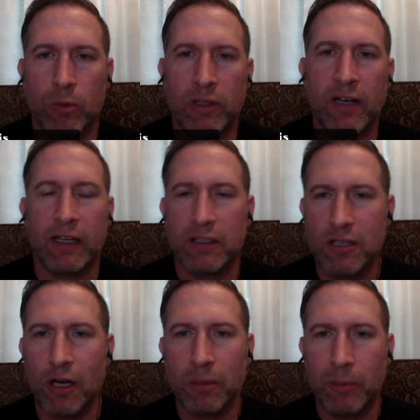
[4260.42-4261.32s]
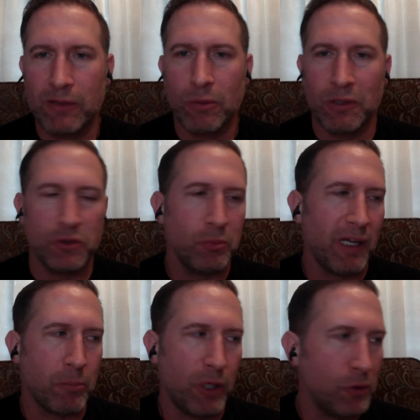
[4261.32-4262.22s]
with, and I can talk about the ones who
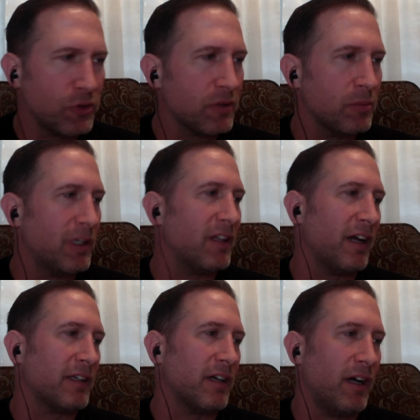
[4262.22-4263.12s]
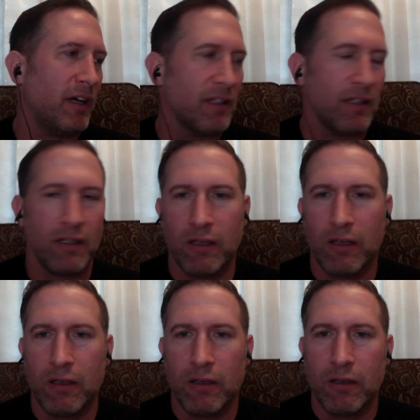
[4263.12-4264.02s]
make posts, but like, now
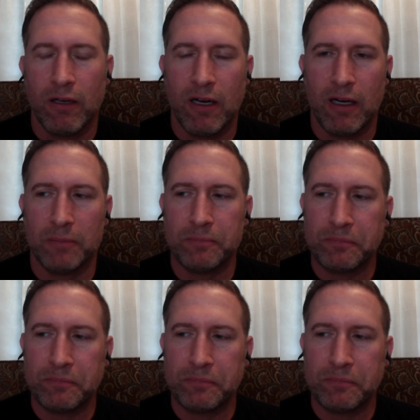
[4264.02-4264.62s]
I